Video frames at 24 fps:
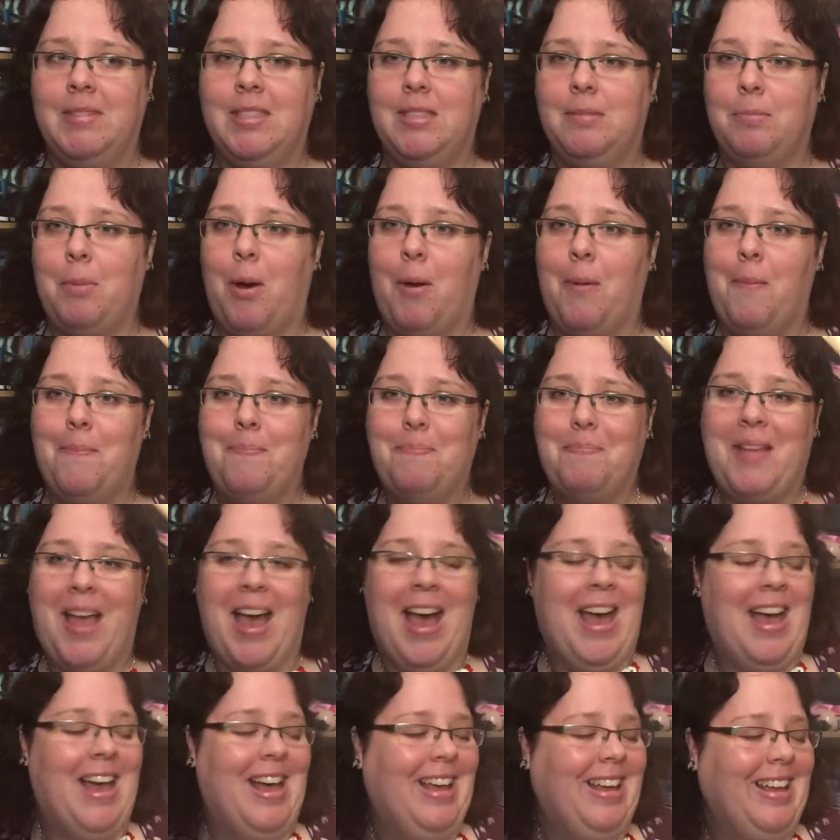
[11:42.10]
small.
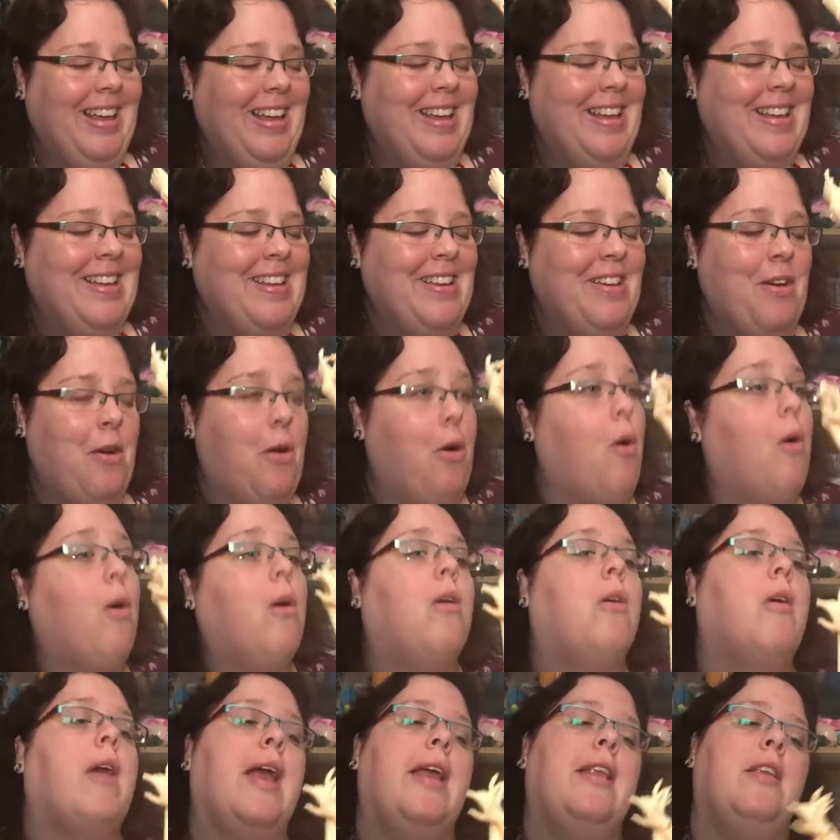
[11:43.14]

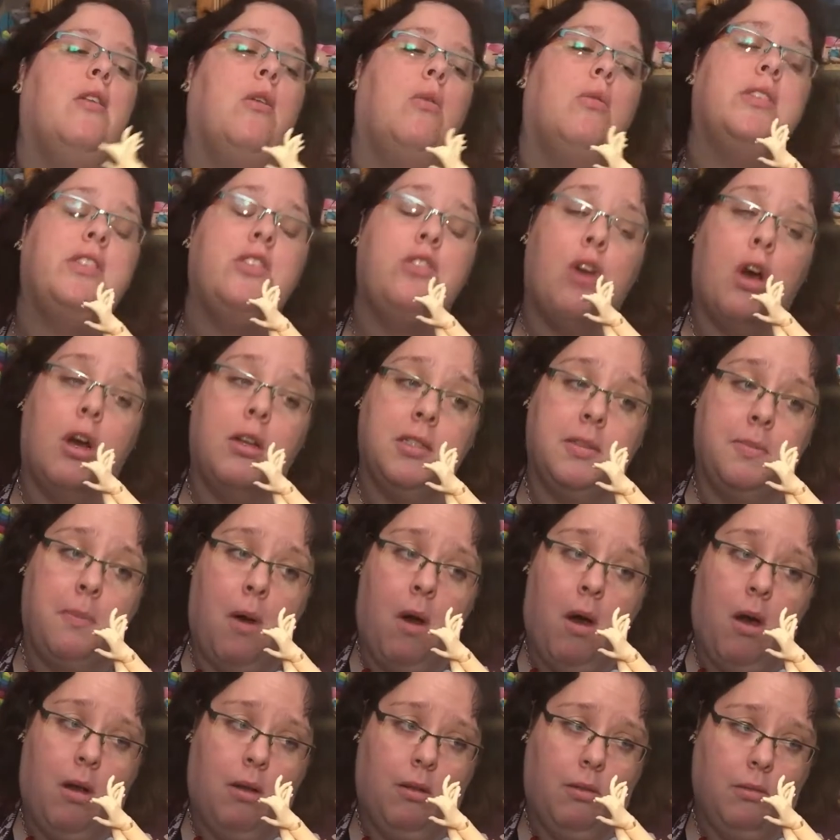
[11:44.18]
Or okay, no, it's not
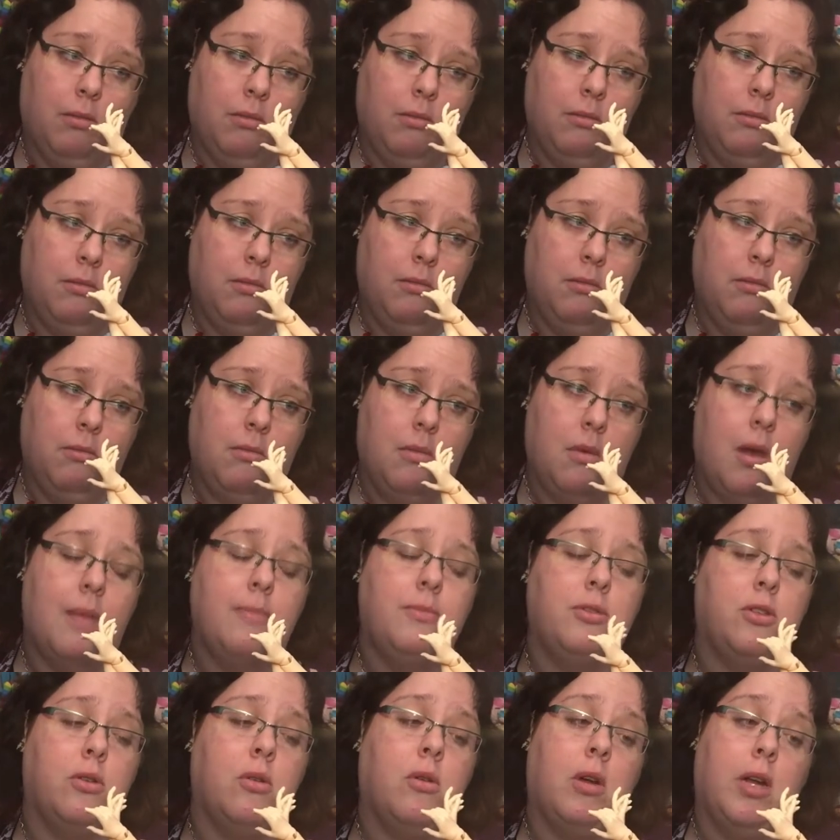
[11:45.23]
small.
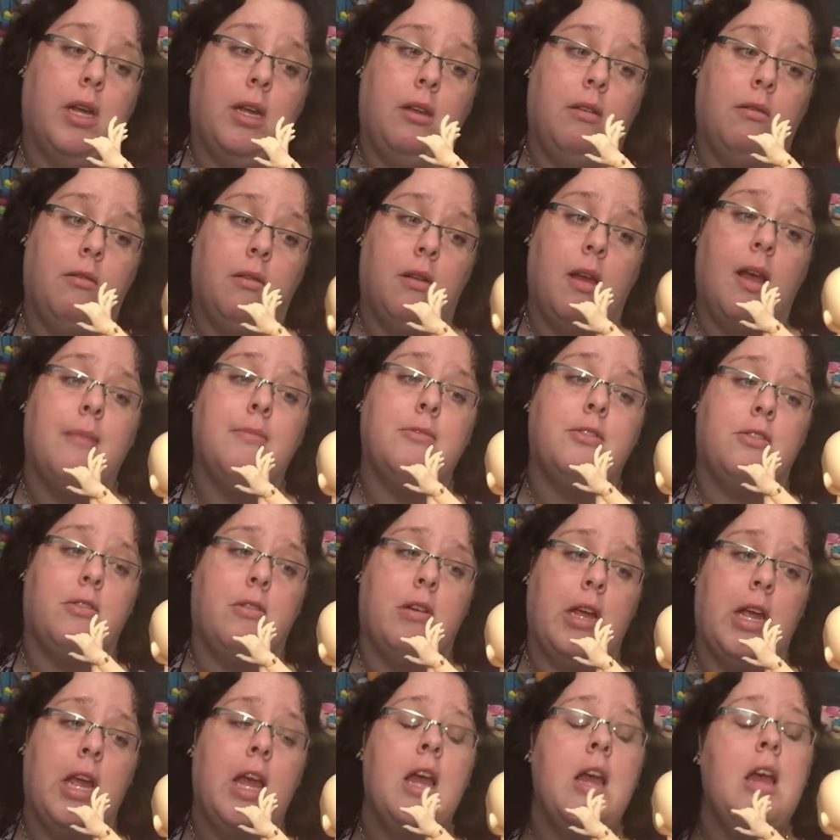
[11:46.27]
I'm sorry.
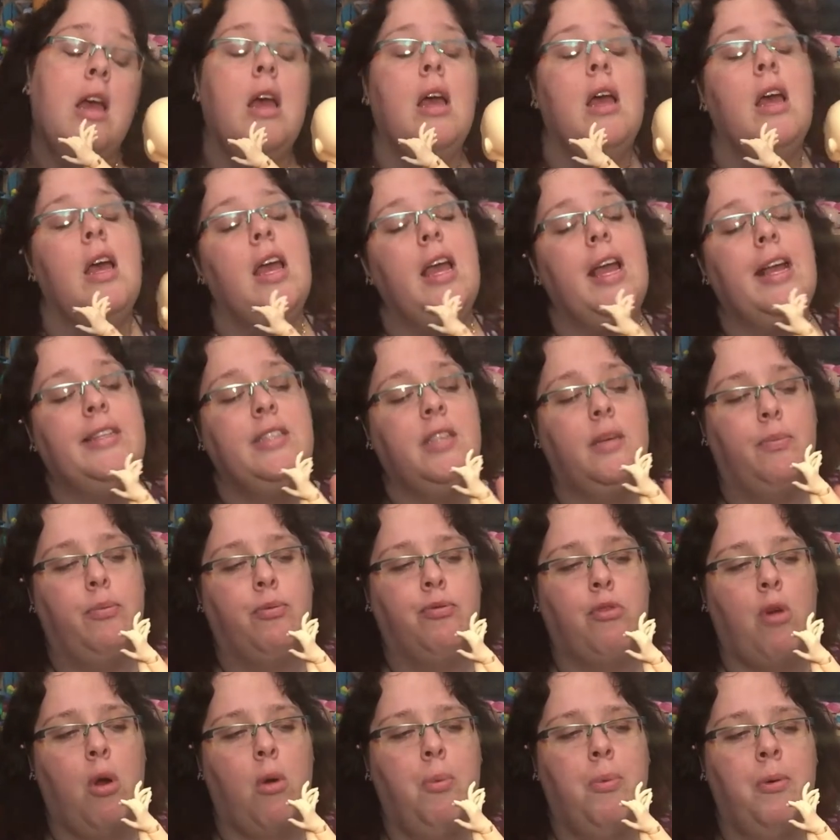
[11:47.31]
It's
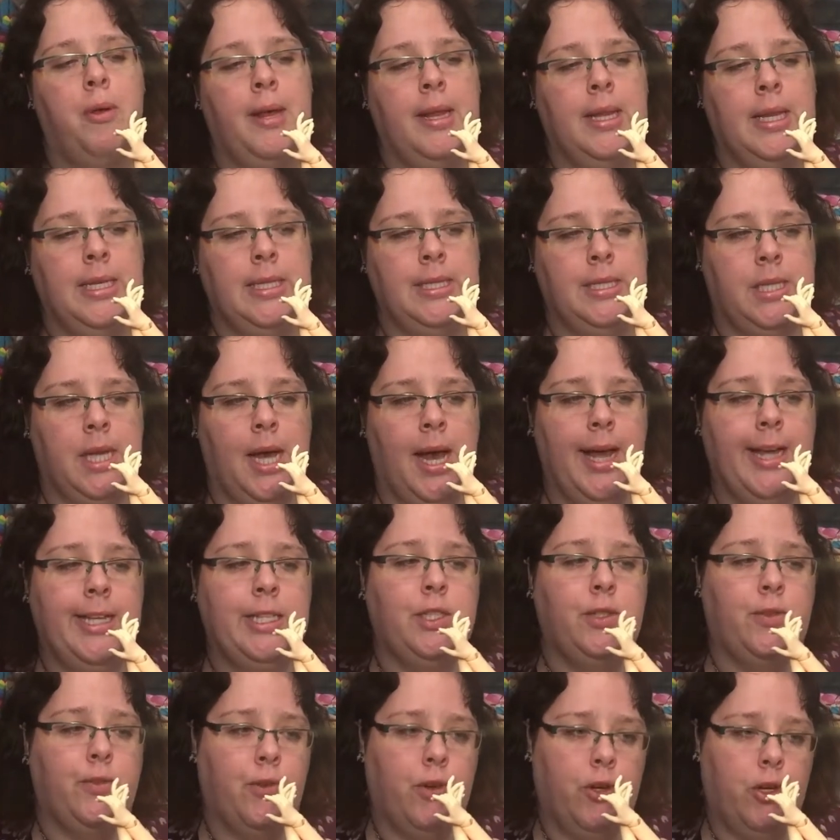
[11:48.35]
appropriately
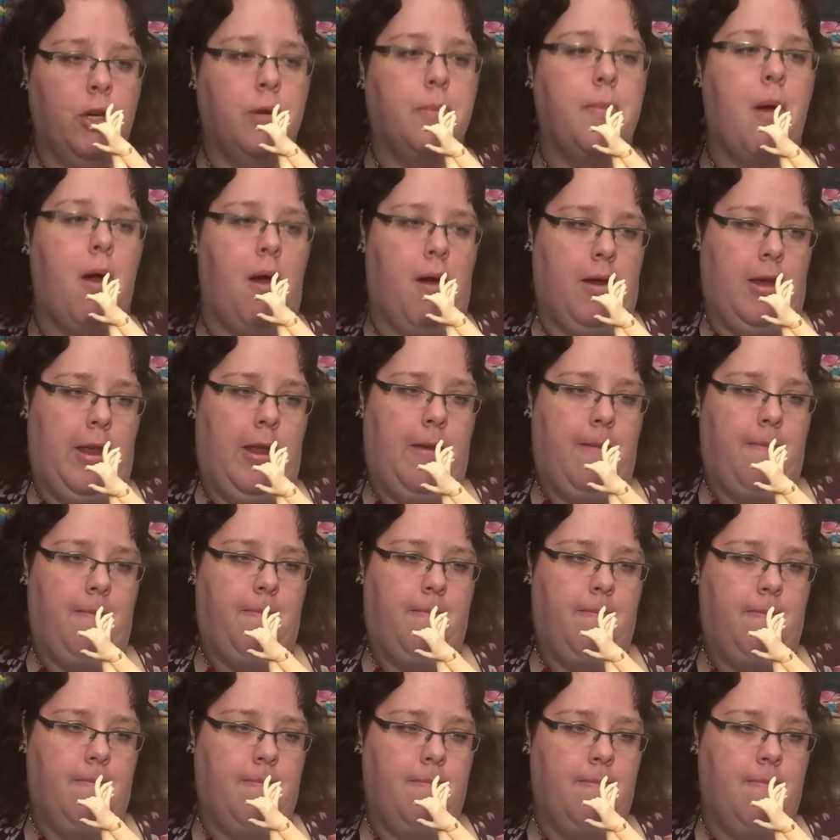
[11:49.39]
sized for your body.
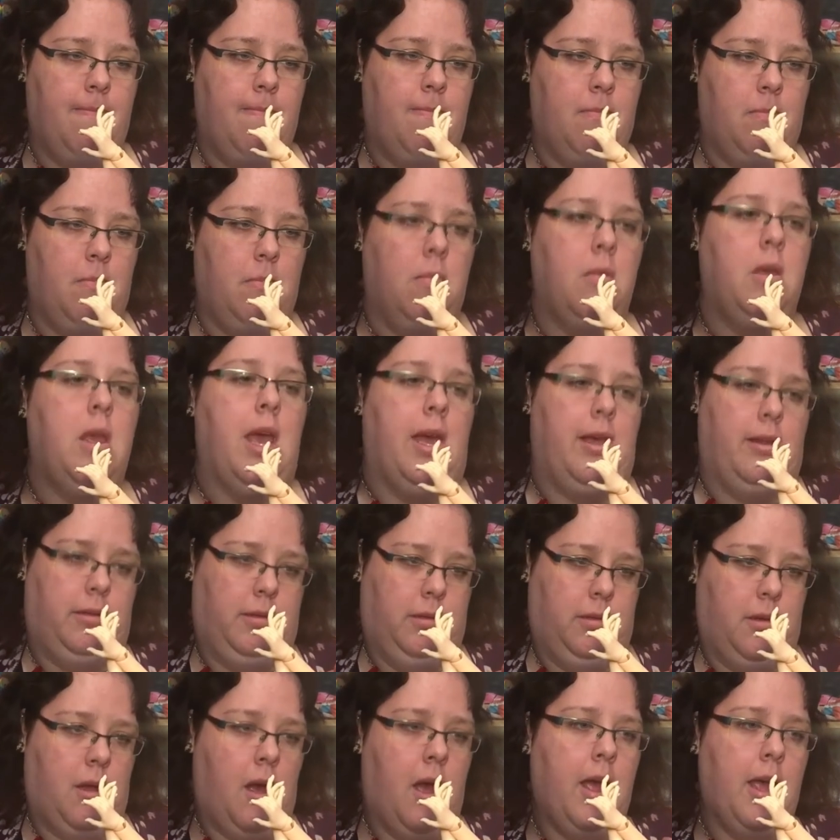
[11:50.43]

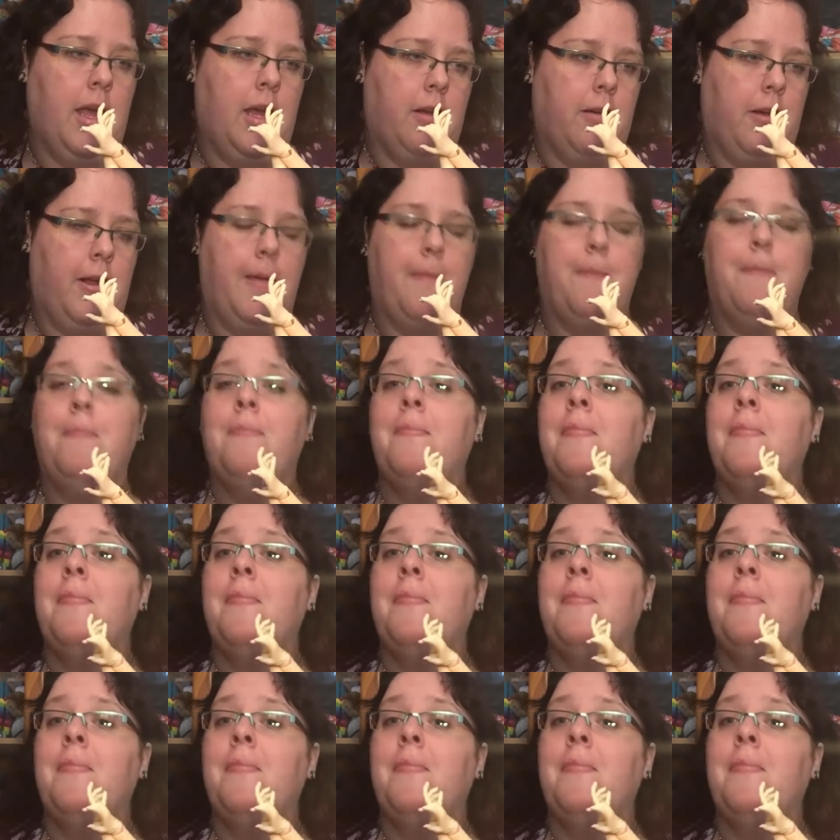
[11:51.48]
Yes, I agree.